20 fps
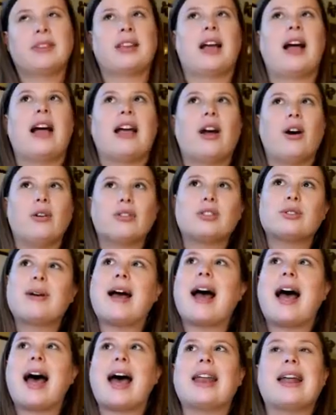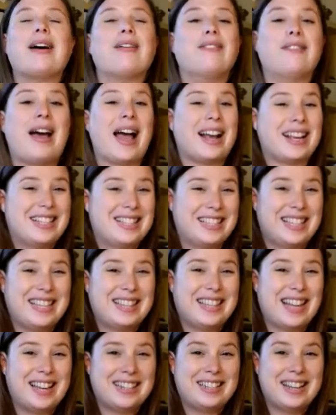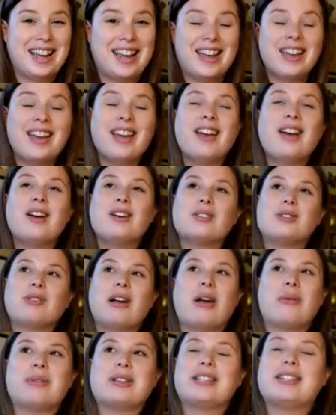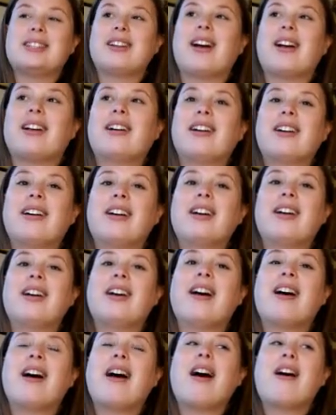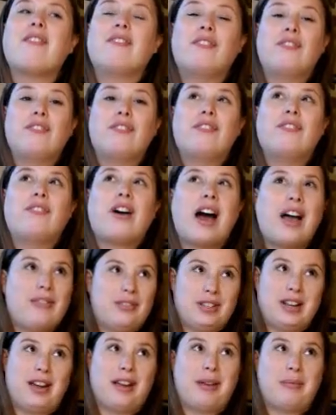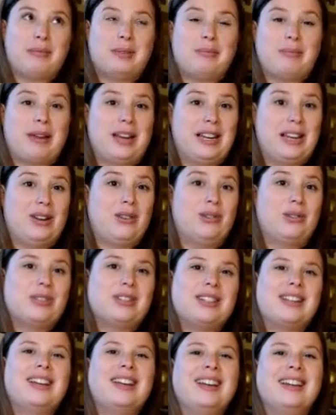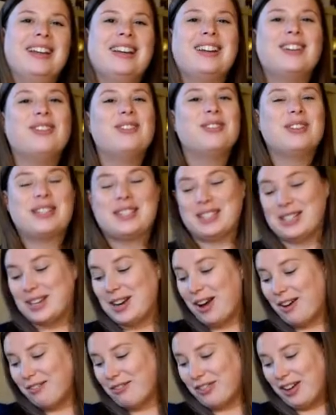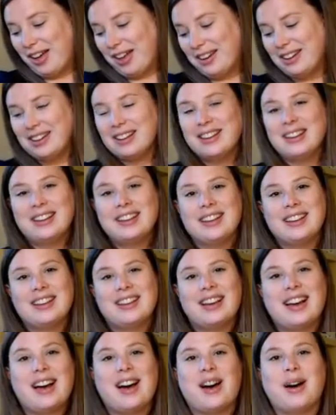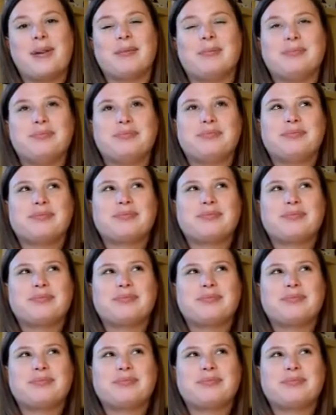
I also had a vaccine that day, so I was stuck five times by needles. It was not fun. Um,